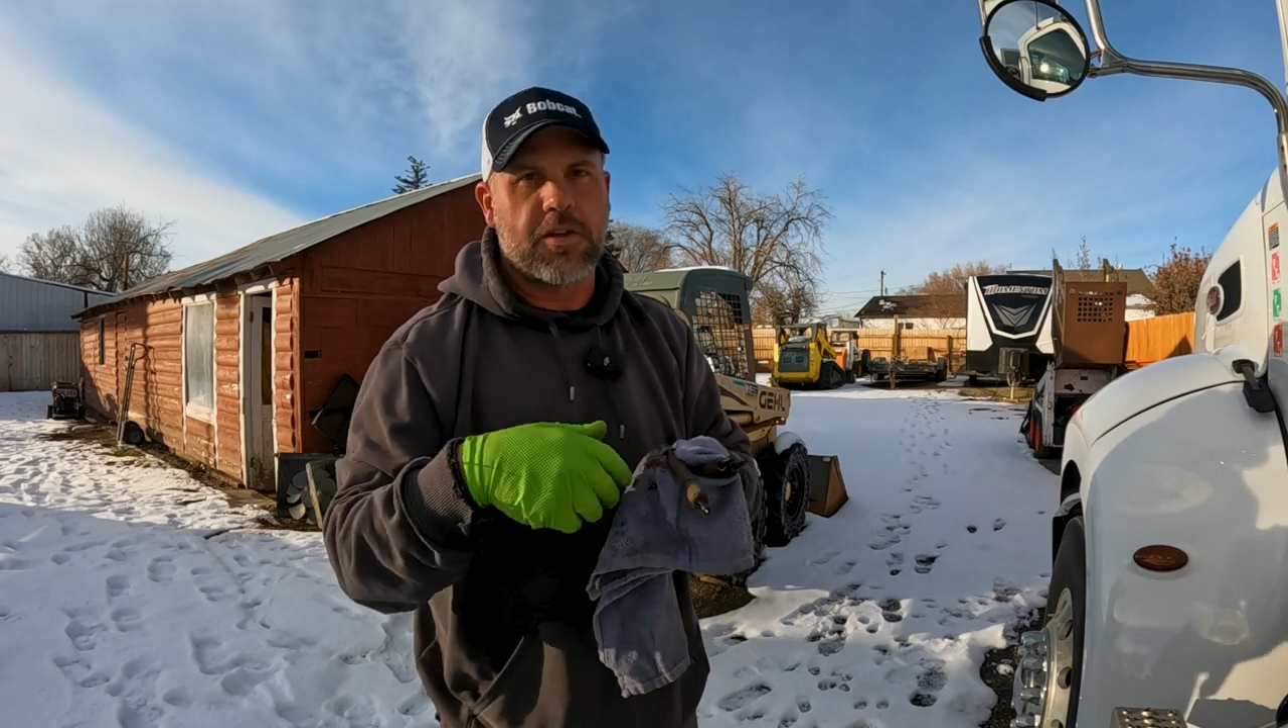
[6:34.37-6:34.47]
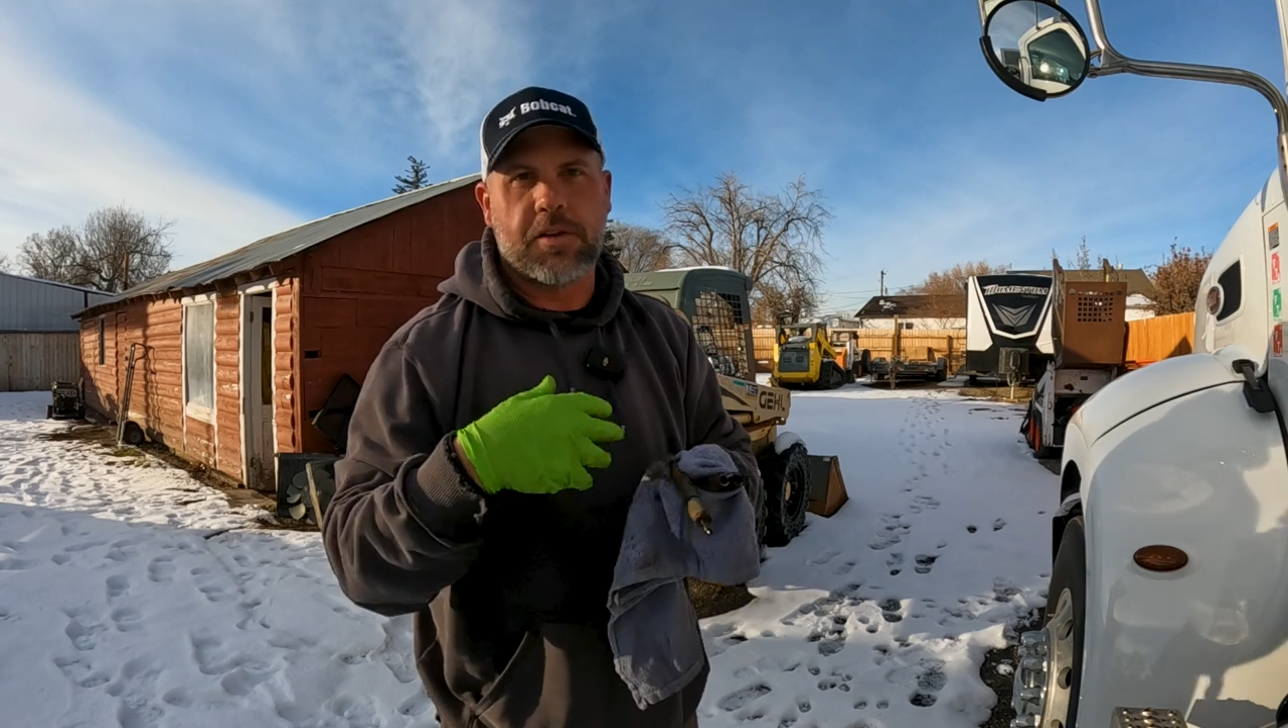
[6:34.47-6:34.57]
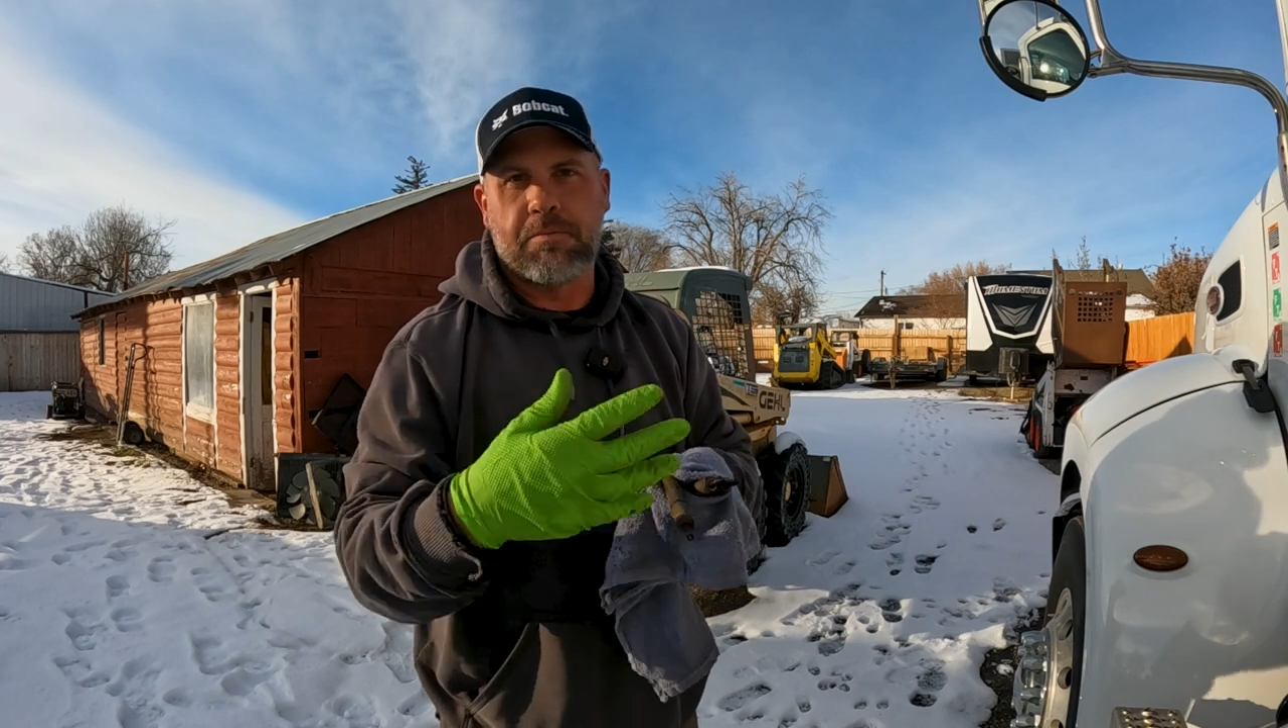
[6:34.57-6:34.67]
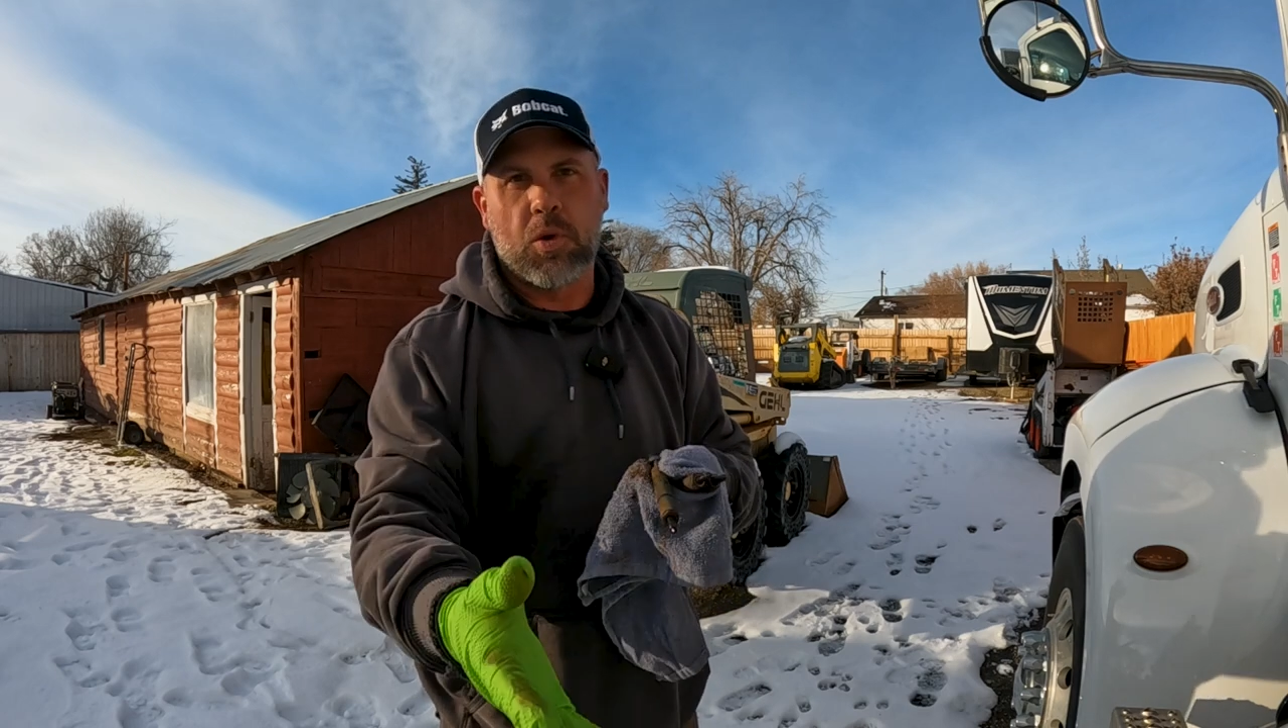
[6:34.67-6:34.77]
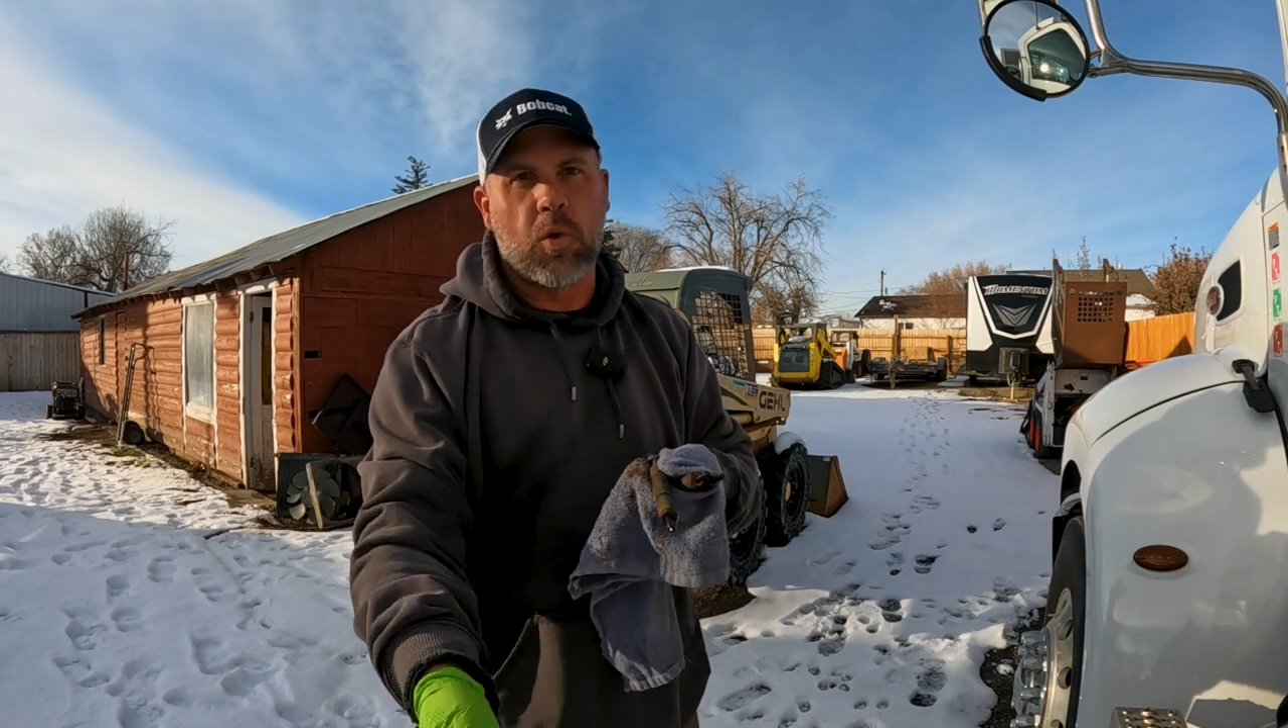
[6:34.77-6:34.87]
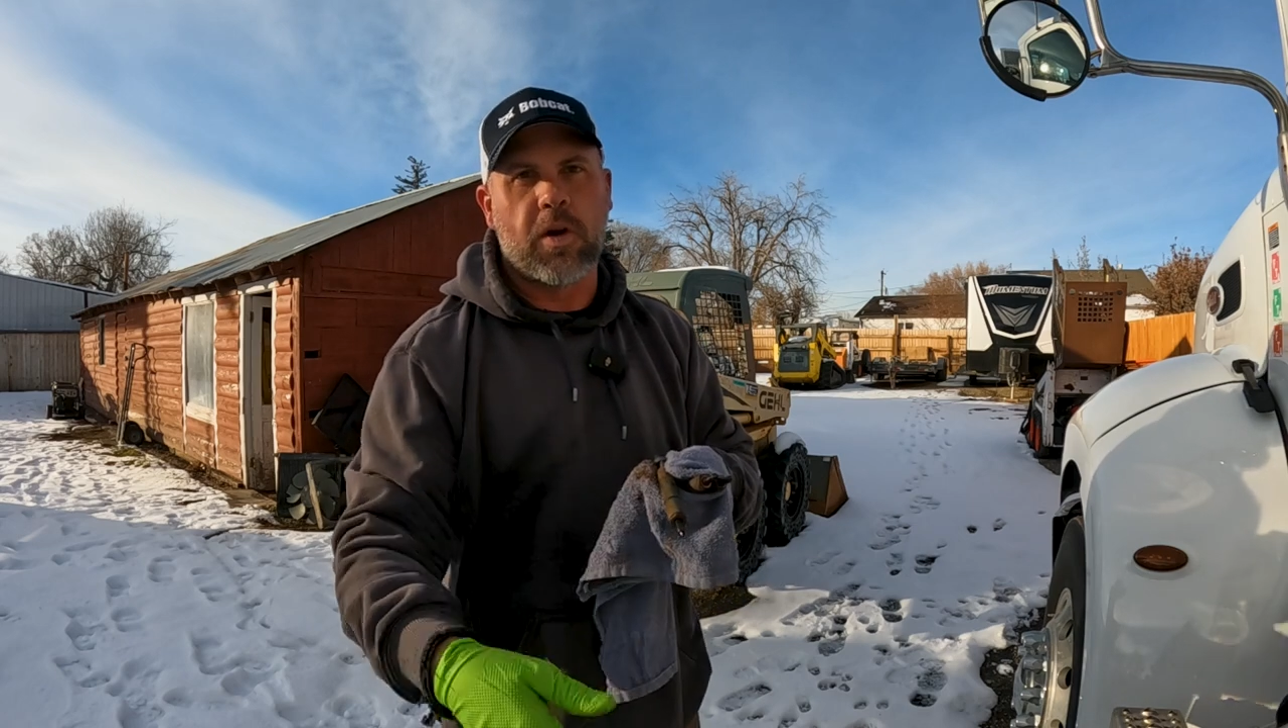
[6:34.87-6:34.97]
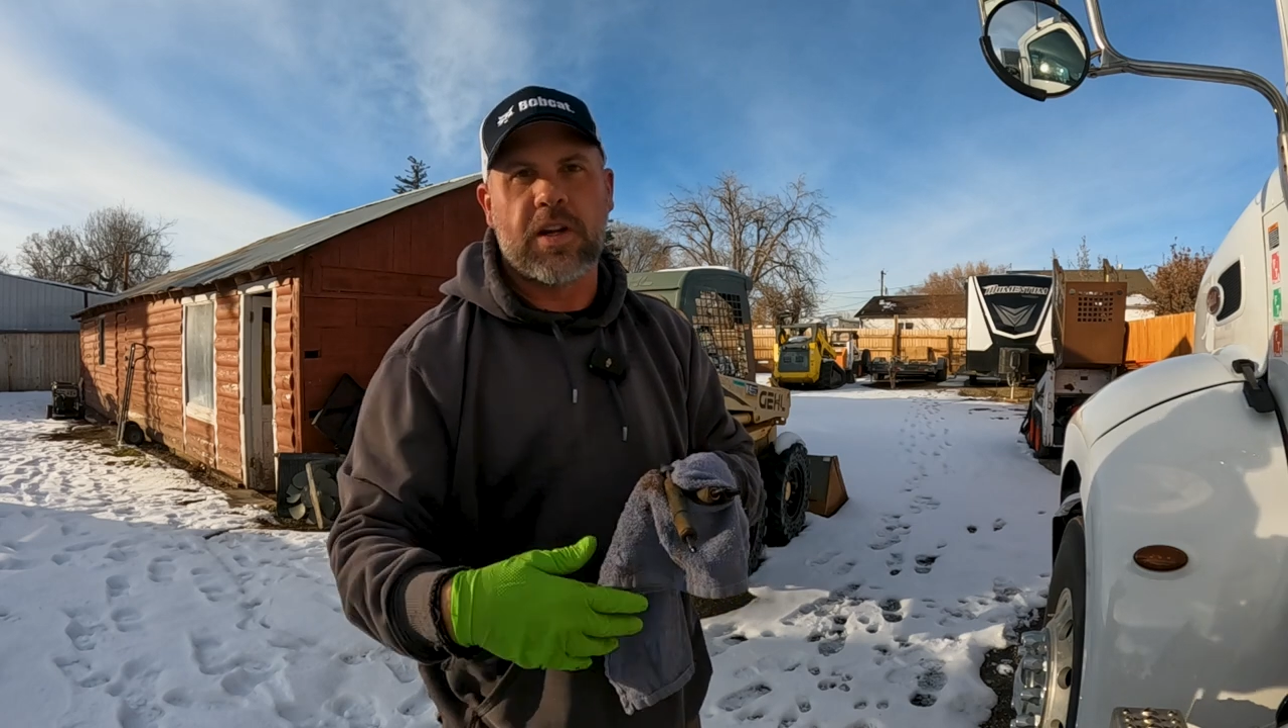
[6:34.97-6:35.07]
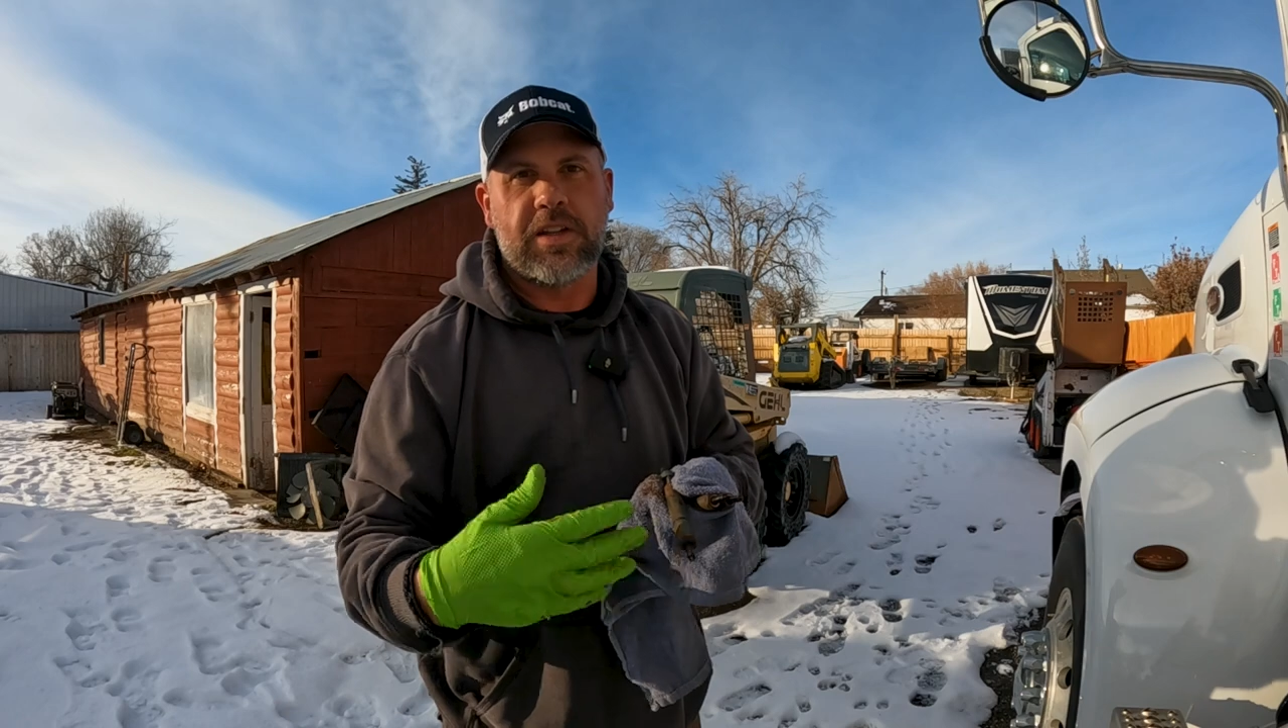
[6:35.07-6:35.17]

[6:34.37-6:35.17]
it's just pouring